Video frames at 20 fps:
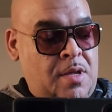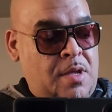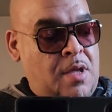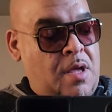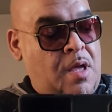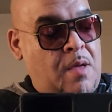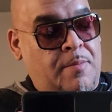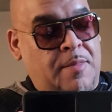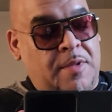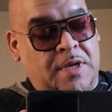
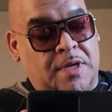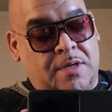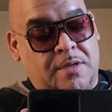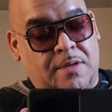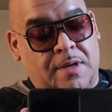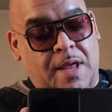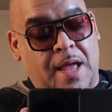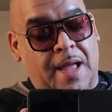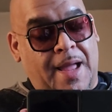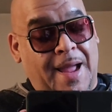I mean,
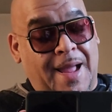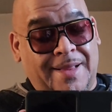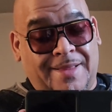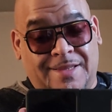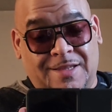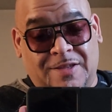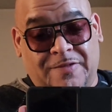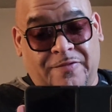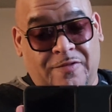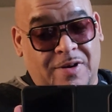I got
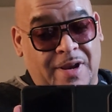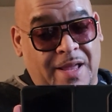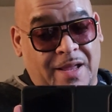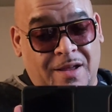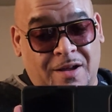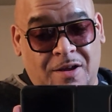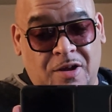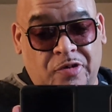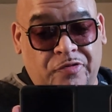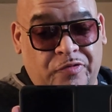this for like
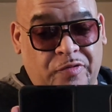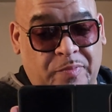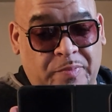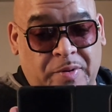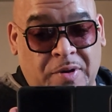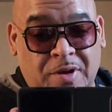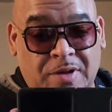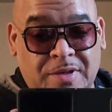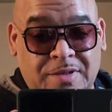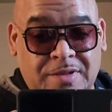
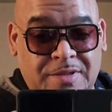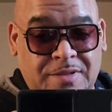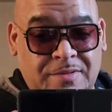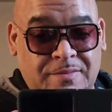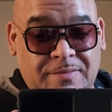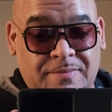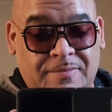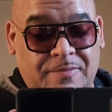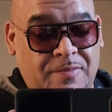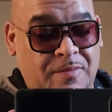$100,
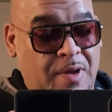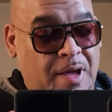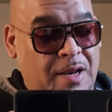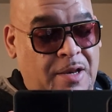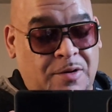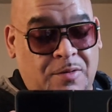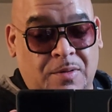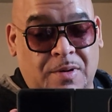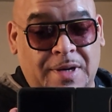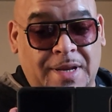a
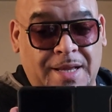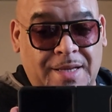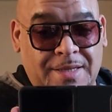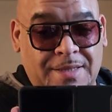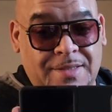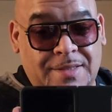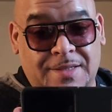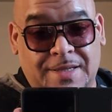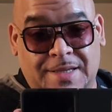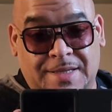little
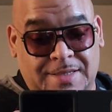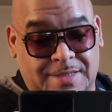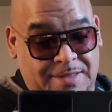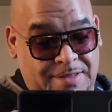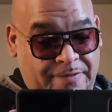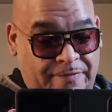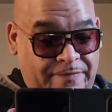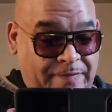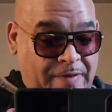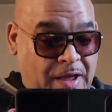less, and this is
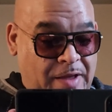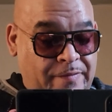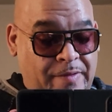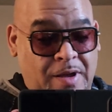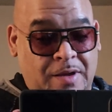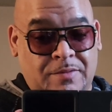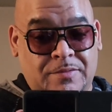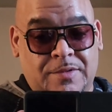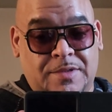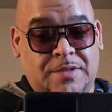a 5
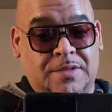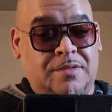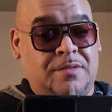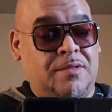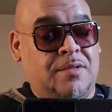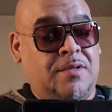ounce.